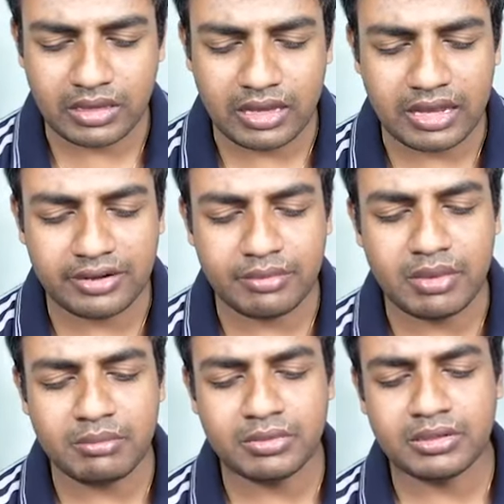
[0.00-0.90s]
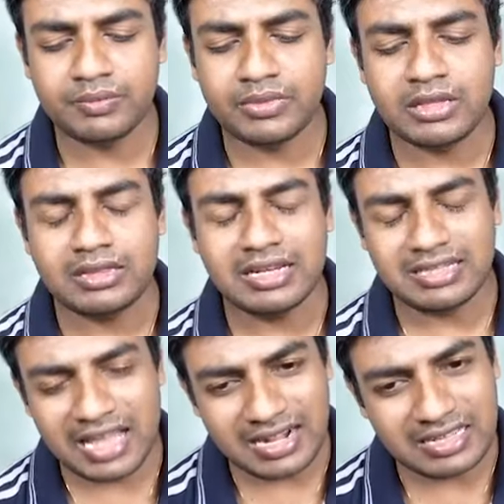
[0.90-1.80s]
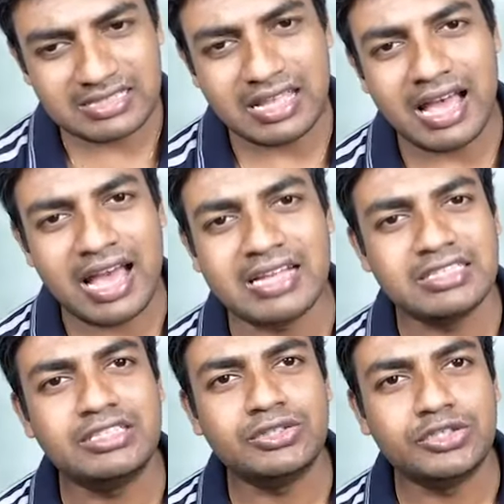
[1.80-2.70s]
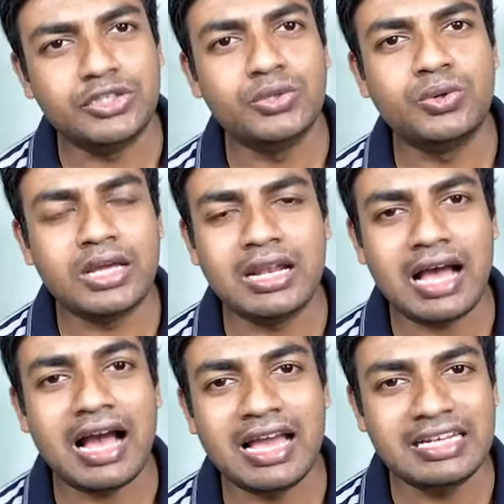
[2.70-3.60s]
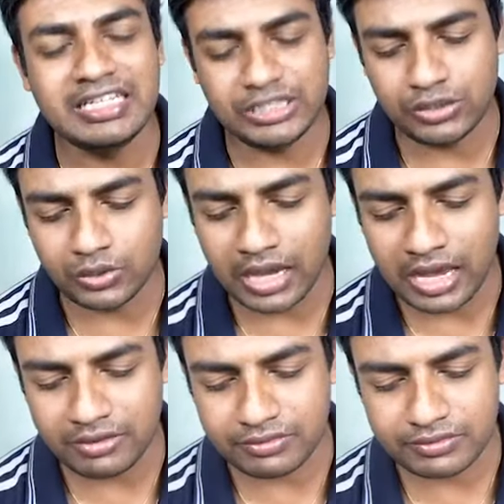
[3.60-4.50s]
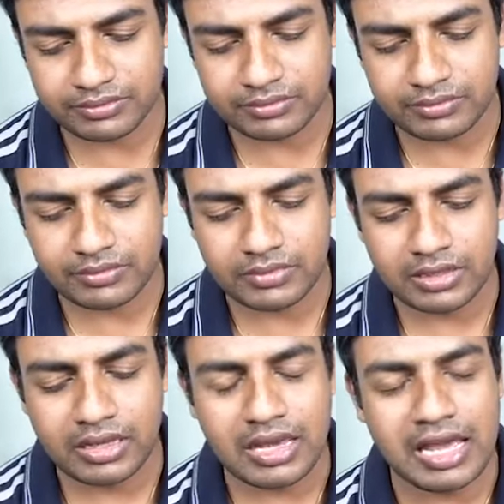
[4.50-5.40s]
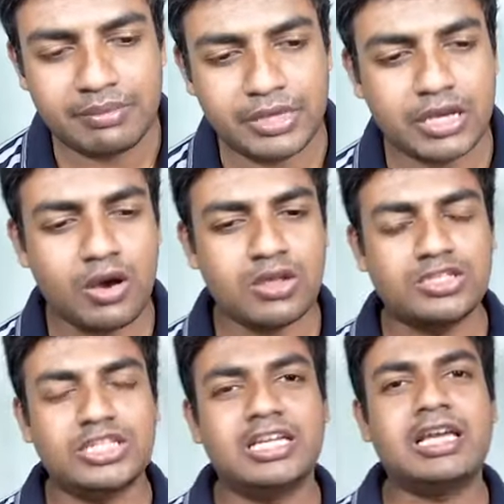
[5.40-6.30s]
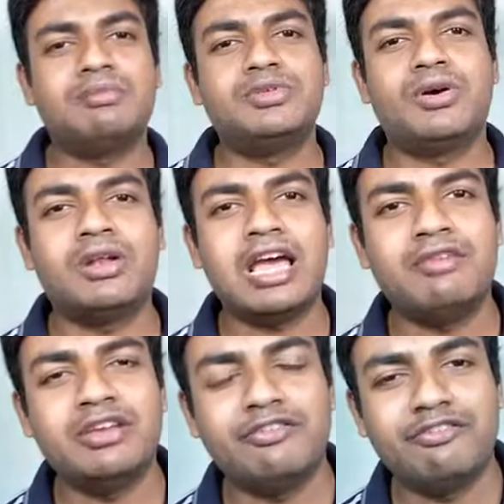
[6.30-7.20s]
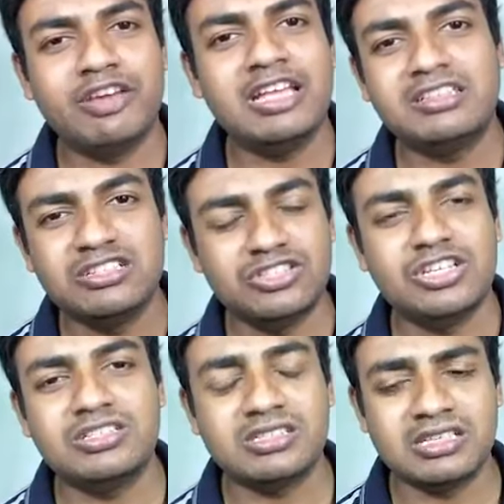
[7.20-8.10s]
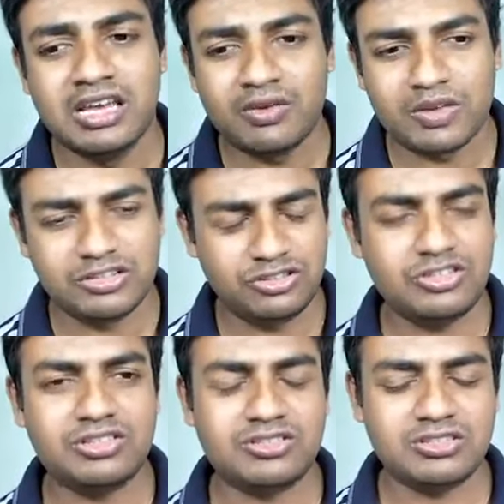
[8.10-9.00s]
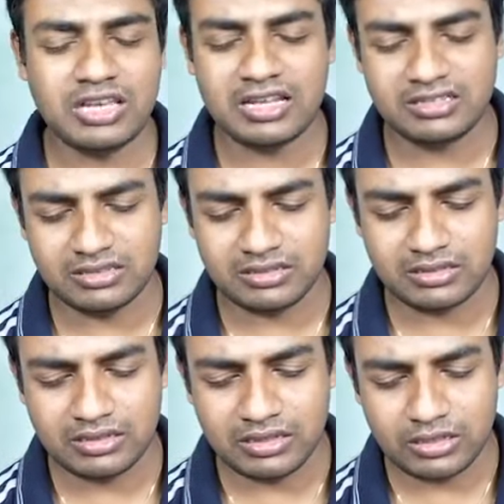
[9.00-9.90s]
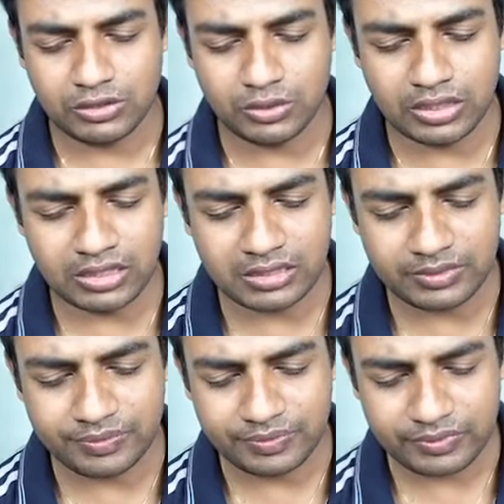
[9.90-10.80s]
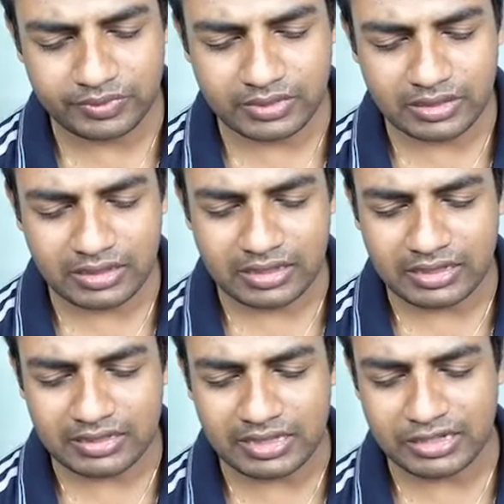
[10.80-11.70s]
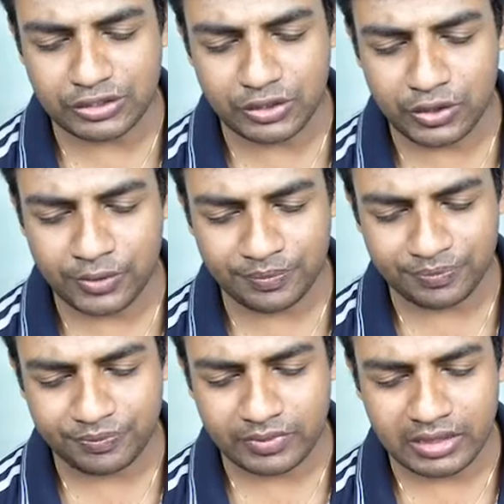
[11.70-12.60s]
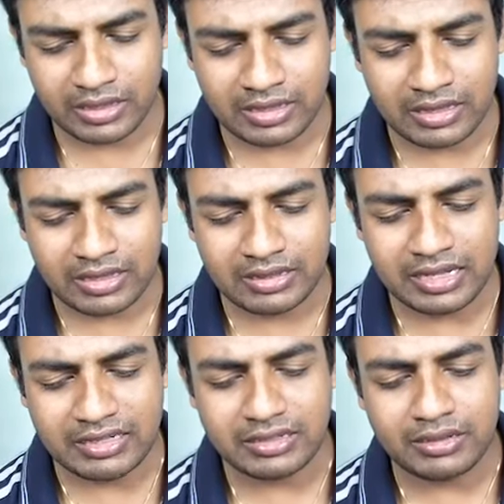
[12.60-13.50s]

And remember that is the attitude you and I need to have. And because she kept on having faith in Jesus, when Jesus said to her that, you know, that